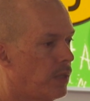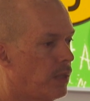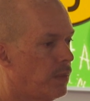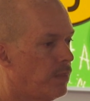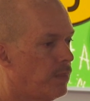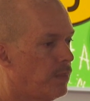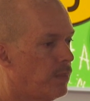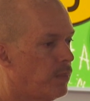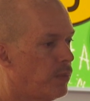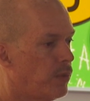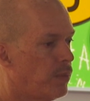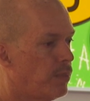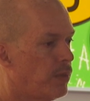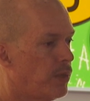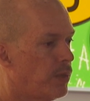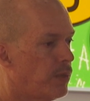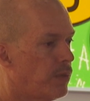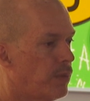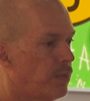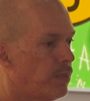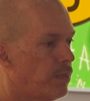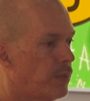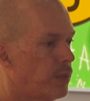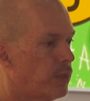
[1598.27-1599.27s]
um, we
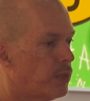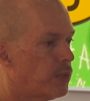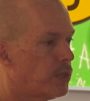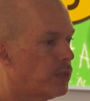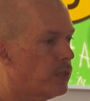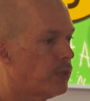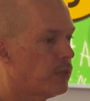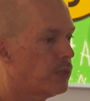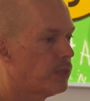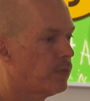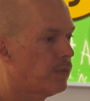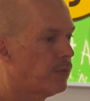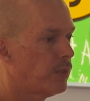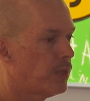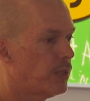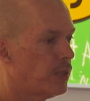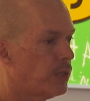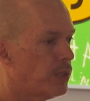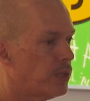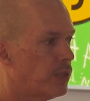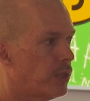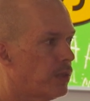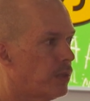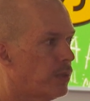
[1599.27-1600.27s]
both got chosen for
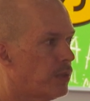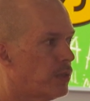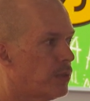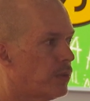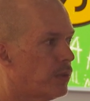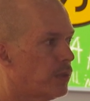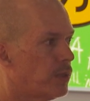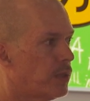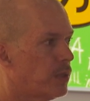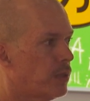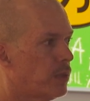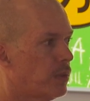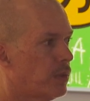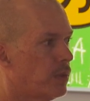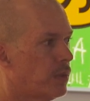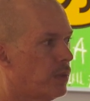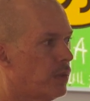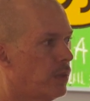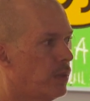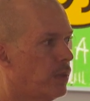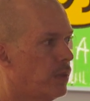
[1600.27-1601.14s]
that show as well too.